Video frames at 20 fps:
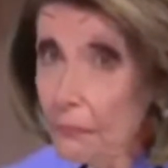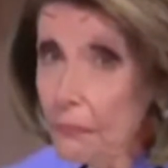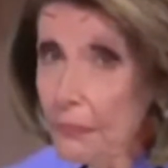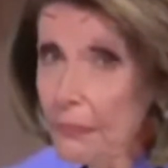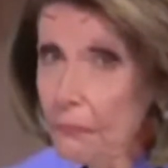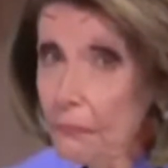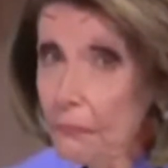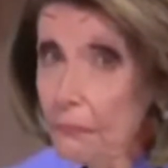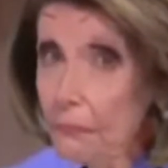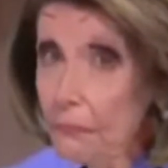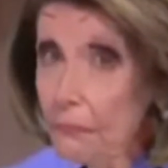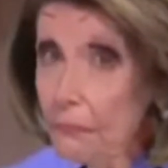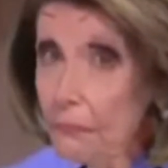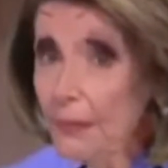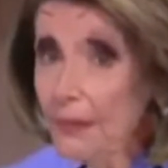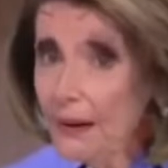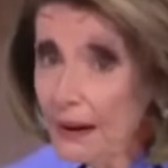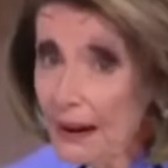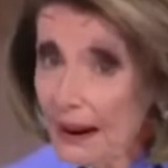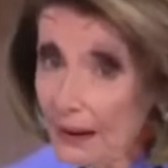if you didn't
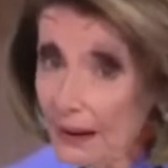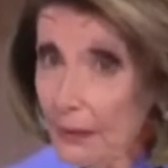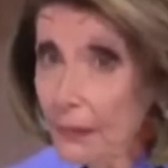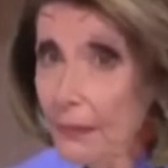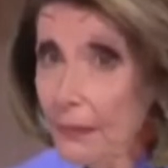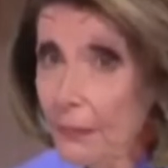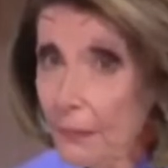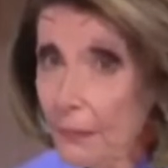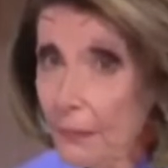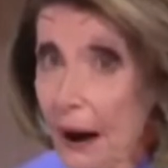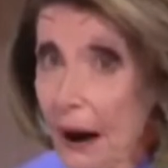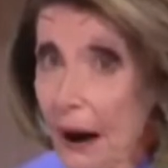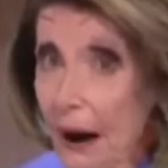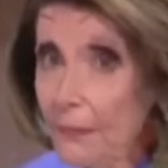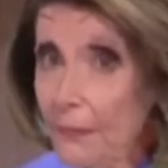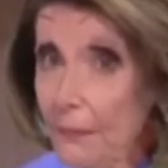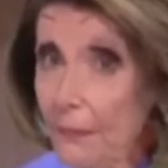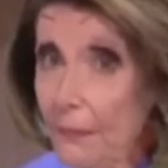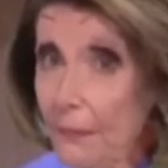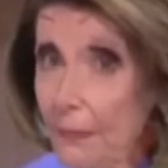survive,
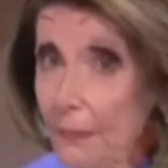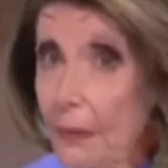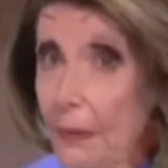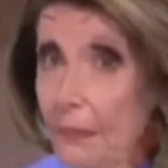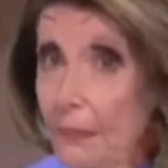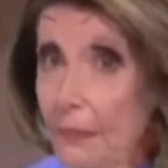um...